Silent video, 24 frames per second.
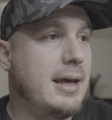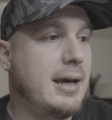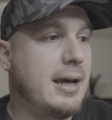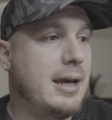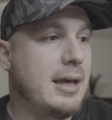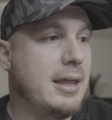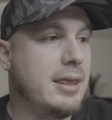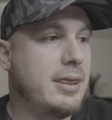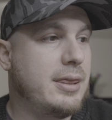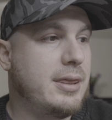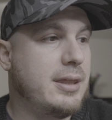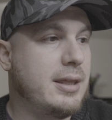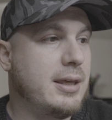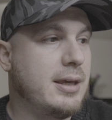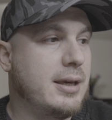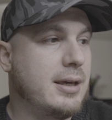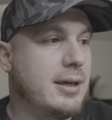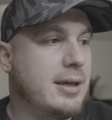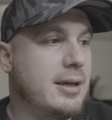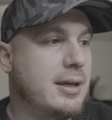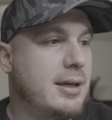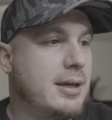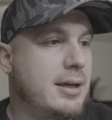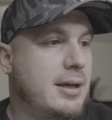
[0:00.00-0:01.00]
I
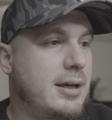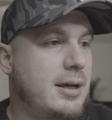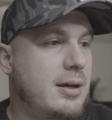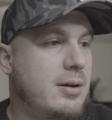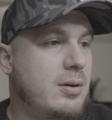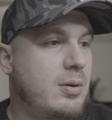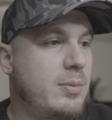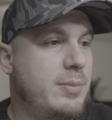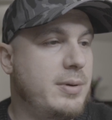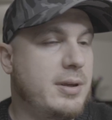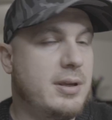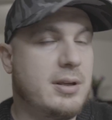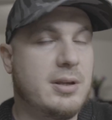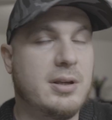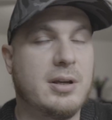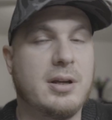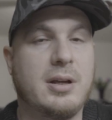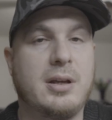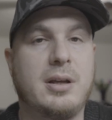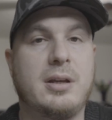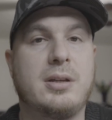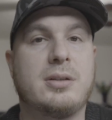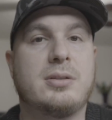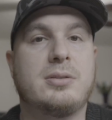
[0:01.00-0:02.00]
think I'll be
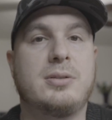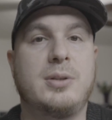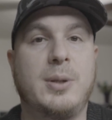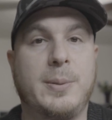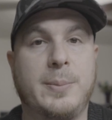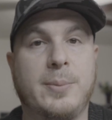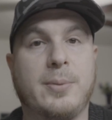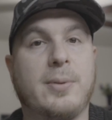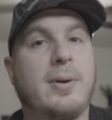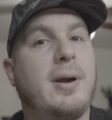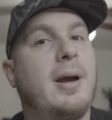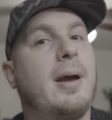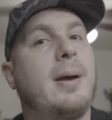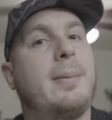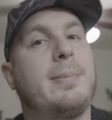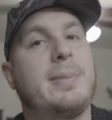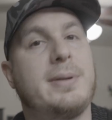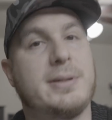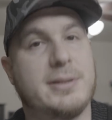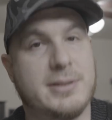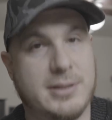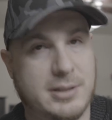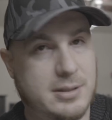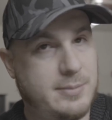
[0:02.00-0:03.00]
a super
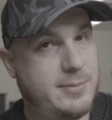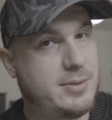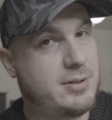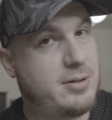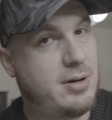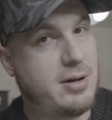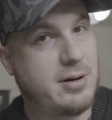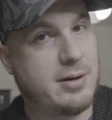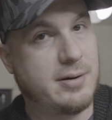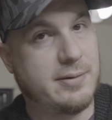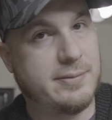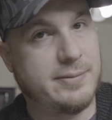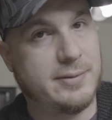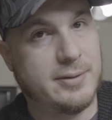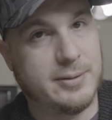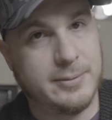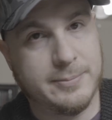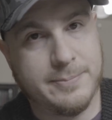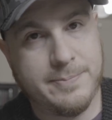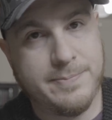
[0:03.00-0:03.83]
happy cinematographer.